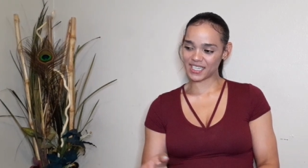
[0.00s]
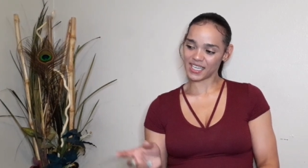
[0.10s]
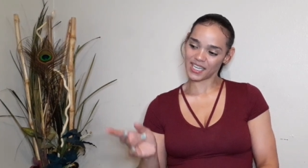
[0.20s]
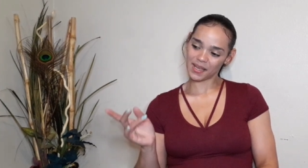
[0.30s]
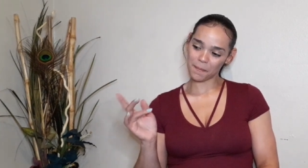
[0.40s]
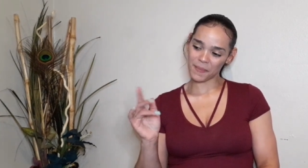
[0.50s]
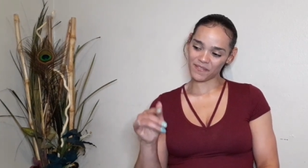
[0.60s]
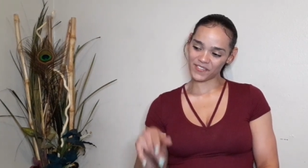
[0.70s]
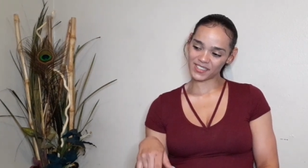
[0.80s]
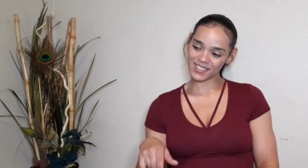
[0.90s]
in
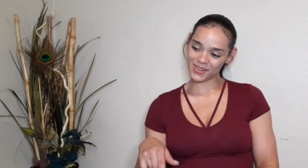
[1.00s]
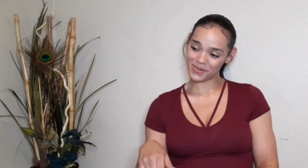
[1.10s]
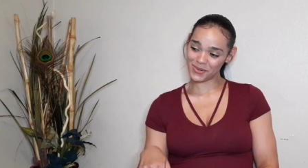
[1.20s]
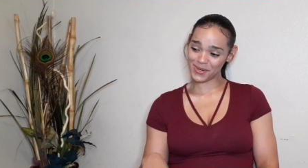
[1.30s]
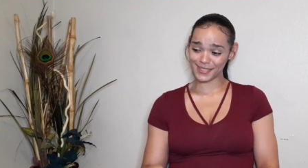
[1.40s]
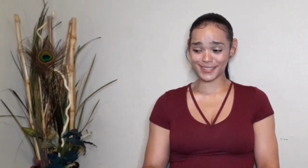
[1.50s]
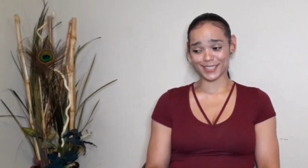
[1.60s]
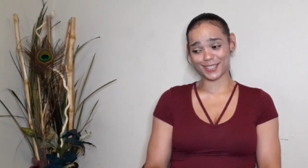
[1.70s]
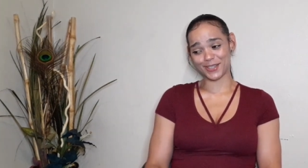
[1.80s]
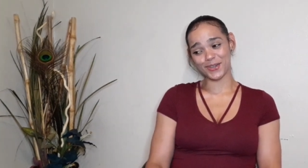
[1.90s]
Memphis. Oh,
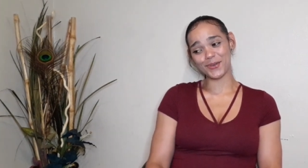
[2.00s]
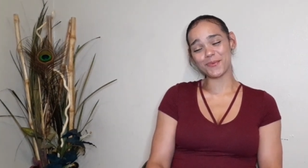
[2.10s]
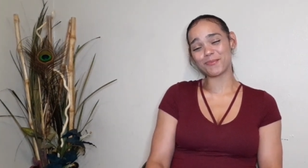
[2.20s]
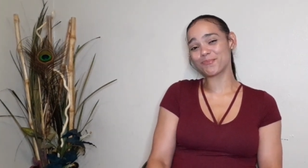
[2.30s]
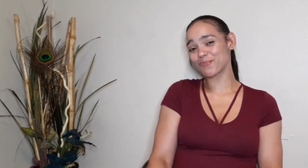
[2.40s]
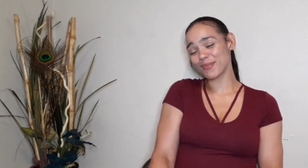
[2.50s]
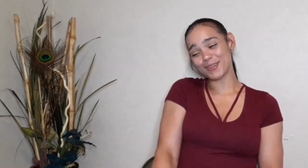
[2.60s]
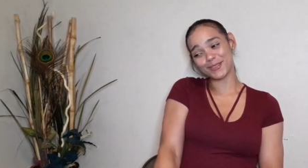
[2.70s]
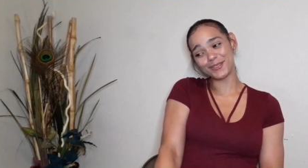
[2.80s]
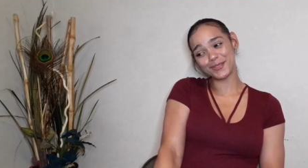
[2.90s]
that's a cute,
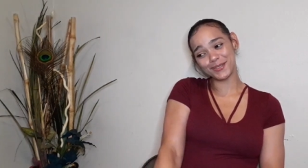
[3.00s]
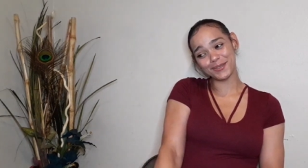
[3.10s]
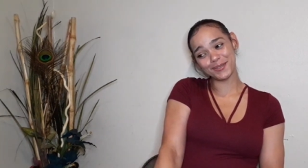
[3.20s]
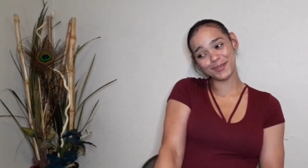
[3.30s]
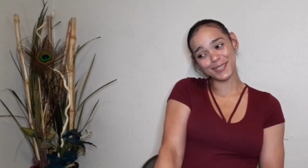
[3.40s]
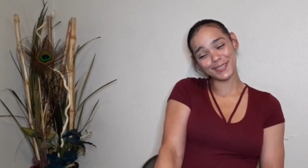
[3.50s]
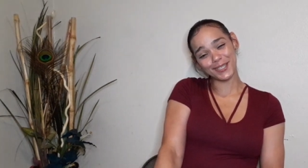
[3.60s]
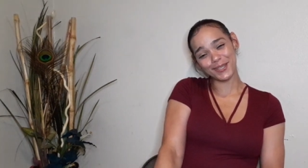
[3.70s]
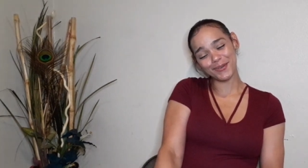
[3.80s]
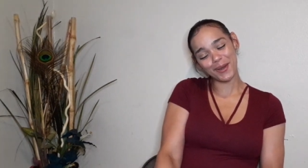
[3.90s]
ooh,
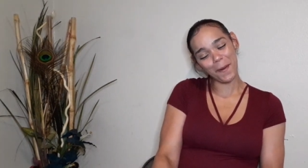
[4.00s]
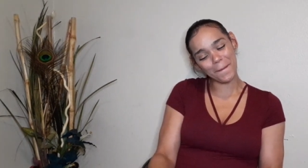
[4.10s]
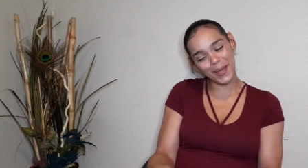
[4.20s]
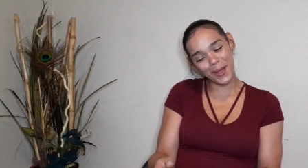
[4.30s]
that's a cute little